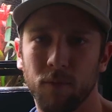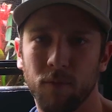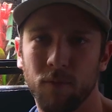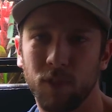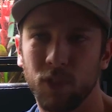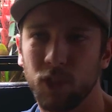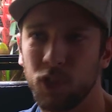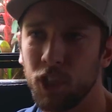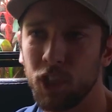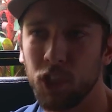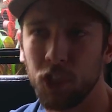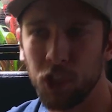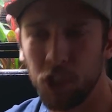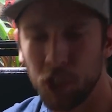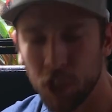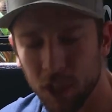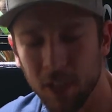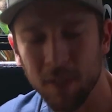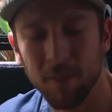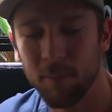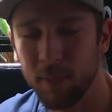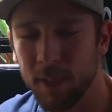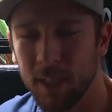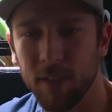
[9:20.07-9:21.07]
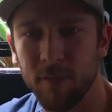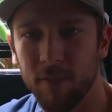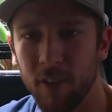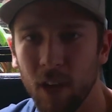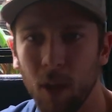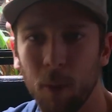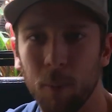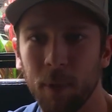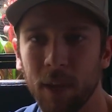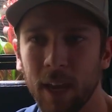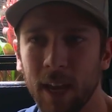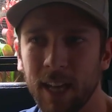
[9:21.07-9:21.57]
She shouldn't be
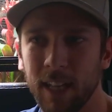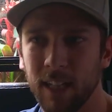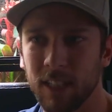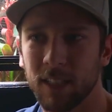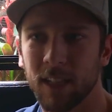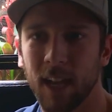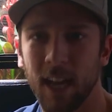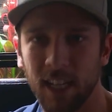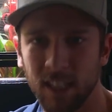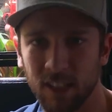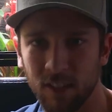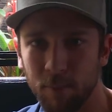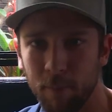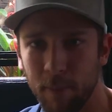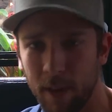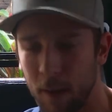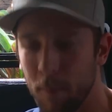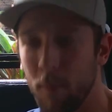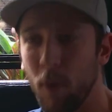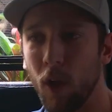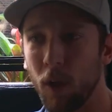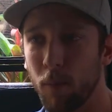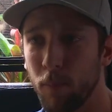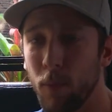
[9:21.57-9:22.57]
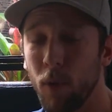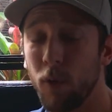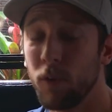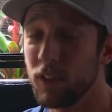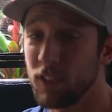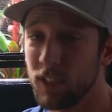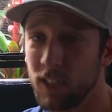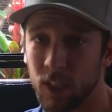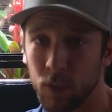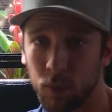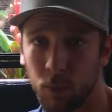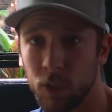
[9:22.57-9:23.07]
developing any signs of metabolic bone
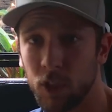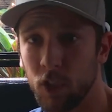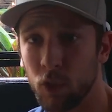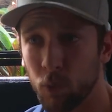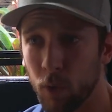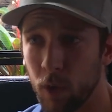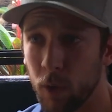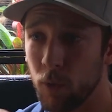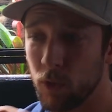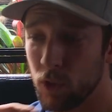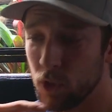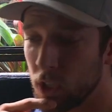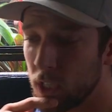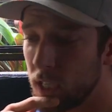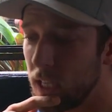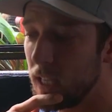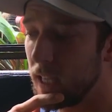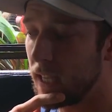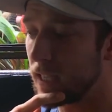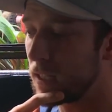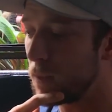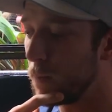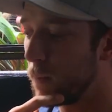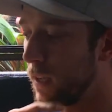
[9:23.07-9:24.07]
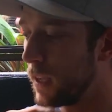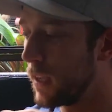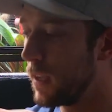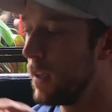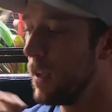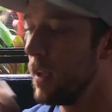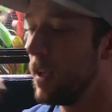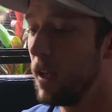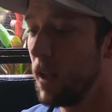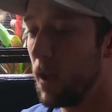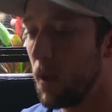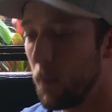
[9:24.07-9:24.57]
disease, which is what it was looking like to me.
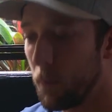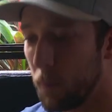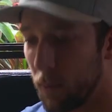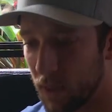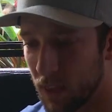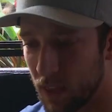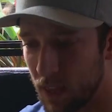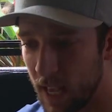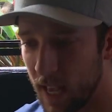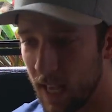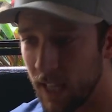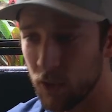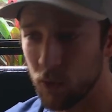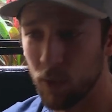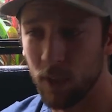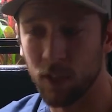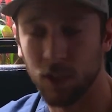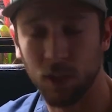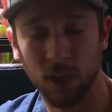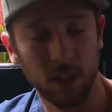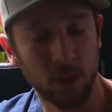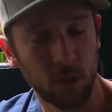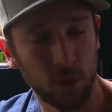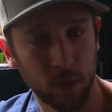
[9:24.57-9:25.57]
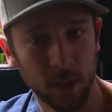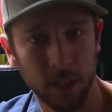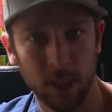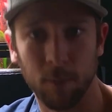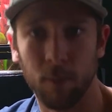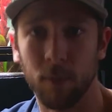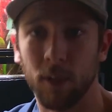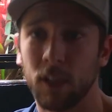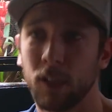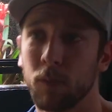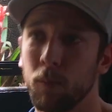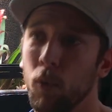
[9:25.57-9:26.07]
But then, so I started doing
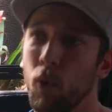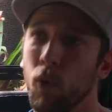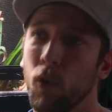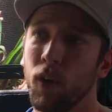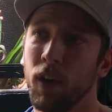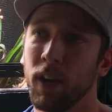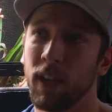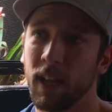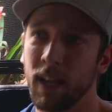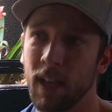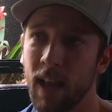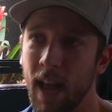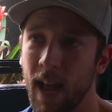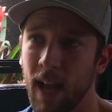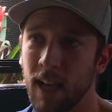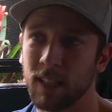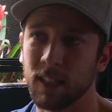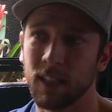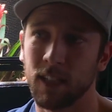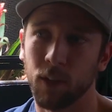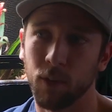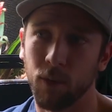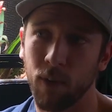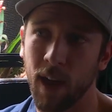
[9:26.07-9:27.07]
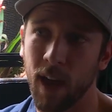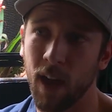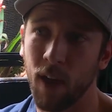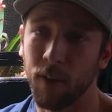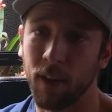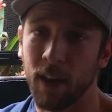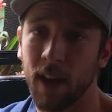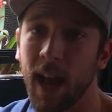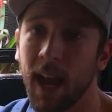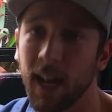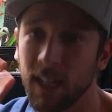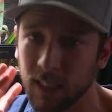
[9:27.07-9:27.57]
some exploring and asking around
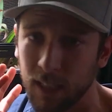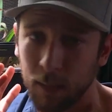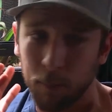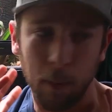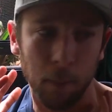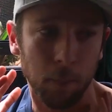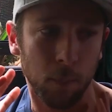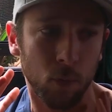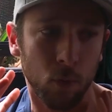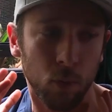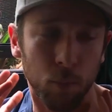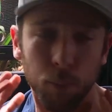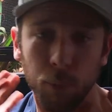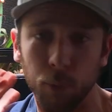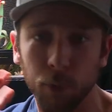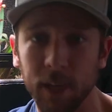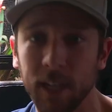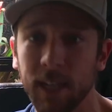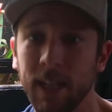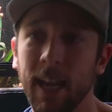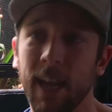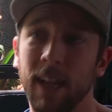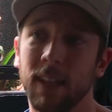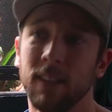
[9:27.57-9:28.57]
and asking people who breed